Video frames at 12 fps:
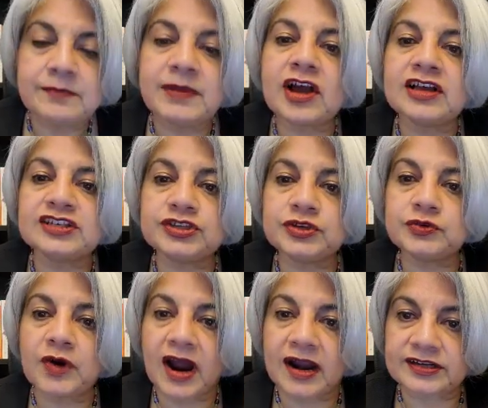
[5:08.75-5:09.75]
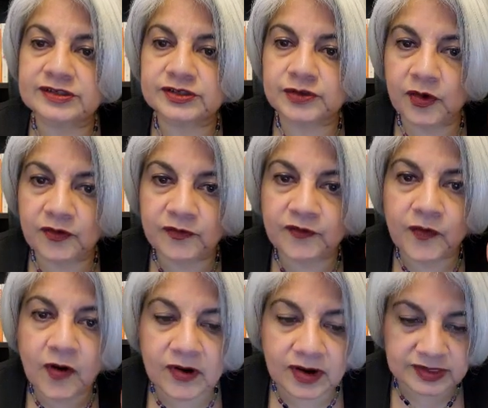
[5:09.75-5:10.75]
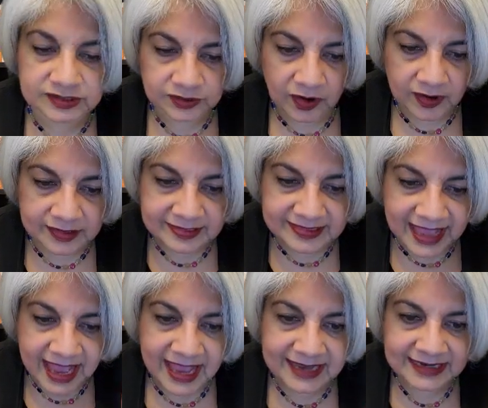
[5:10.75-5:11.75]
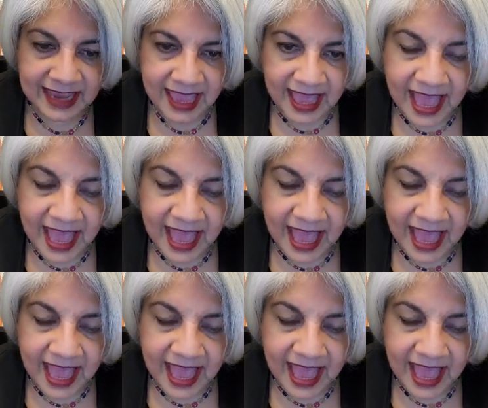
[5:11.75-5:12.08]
because you are so focused on that